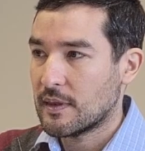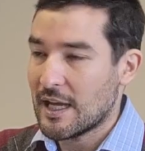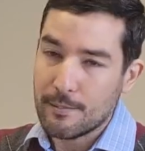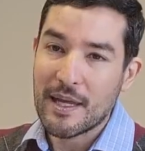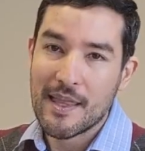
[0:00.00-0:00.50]

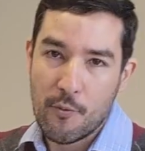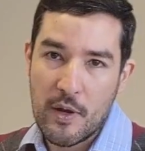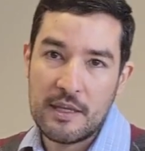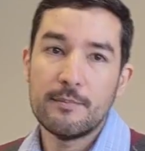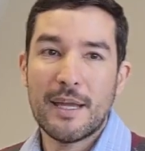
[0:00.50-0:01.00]
And by the
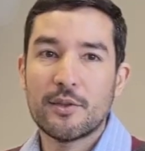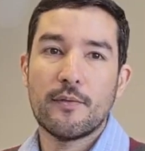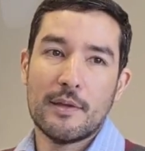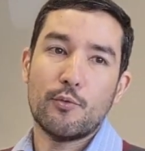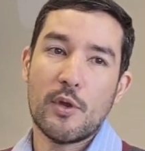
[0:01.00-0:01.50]
way, in
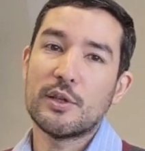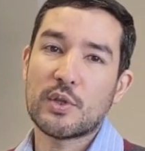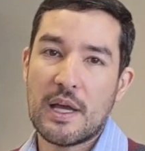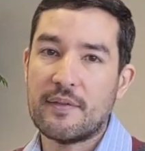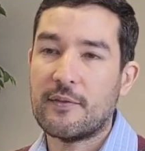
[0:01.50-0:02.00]
Beethoven, we
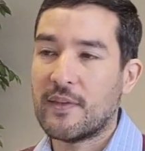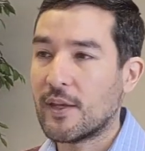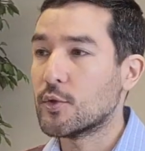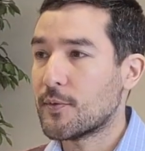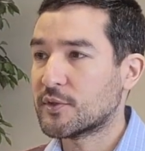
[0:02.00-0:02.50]
also have a
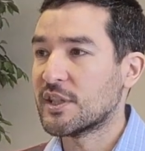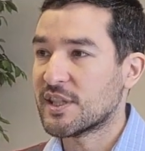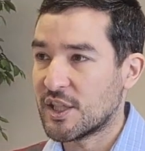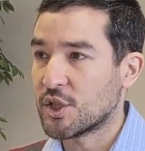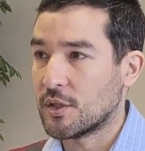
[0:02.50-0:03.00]
figure of
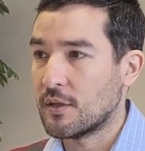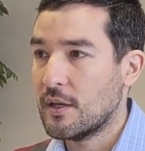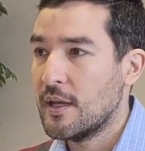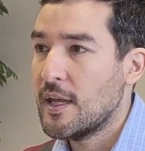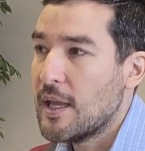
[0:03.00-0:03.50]
transition.
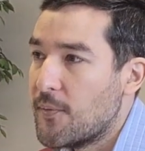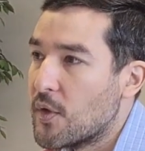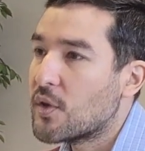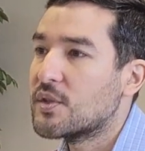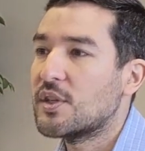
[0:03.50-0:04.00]
If you
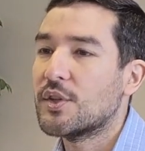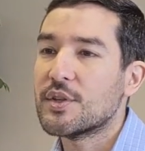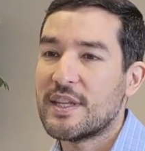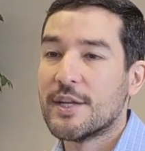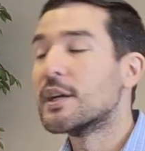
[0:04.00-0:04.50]
consider
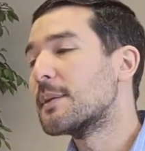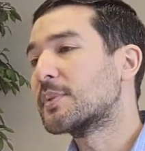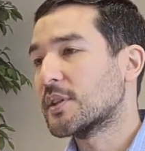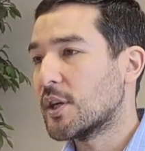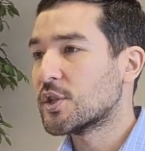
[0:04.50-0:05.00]
the early
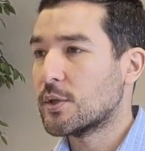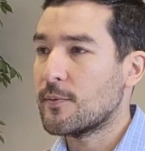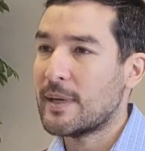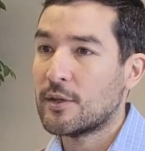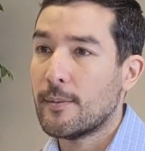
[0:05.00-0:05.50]
production of
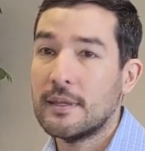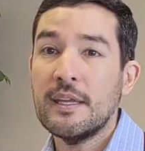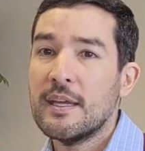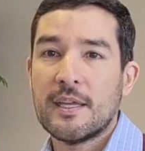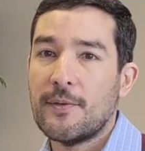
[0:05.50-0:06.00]
Beethoven,
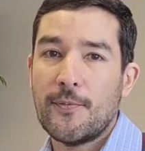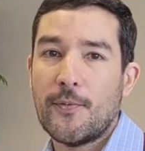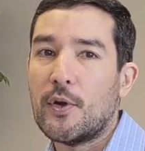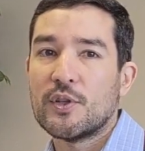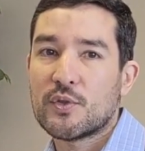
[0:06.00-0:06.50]
he
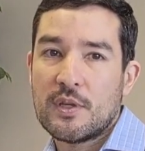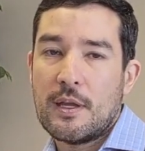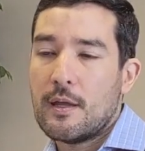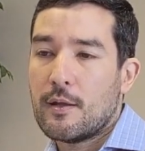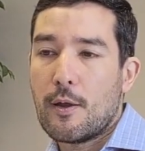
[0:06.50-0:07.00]
falls
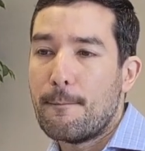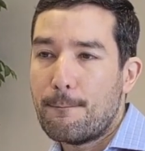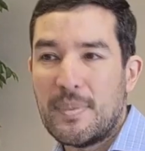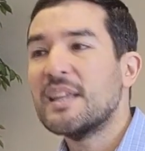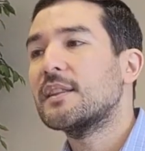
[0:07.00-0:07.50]

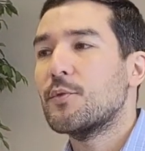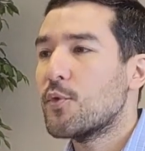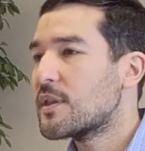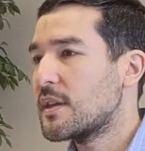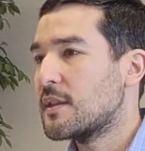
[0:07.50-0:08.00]
completely
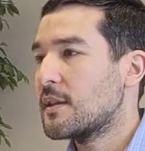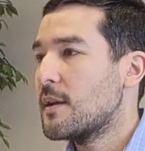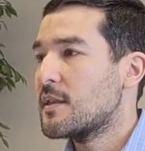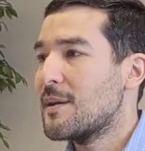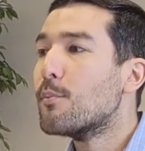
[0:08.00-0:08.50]
within
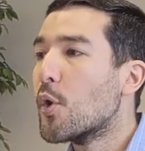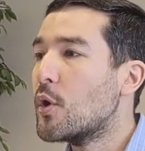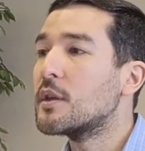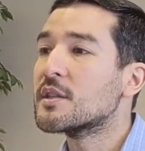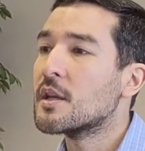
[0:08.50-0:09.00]
the
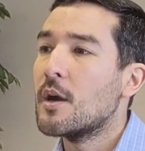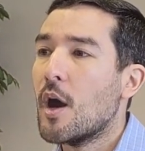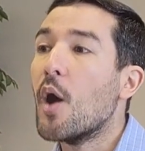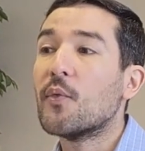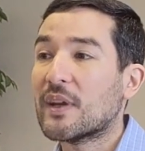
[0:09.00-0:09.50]
molds
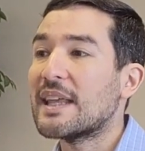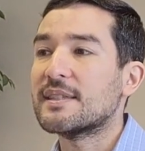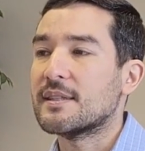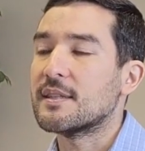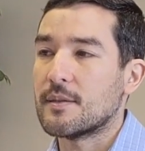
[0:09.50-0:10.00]
of
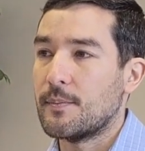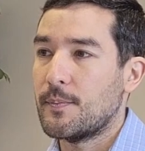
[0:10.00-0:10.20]
classicism.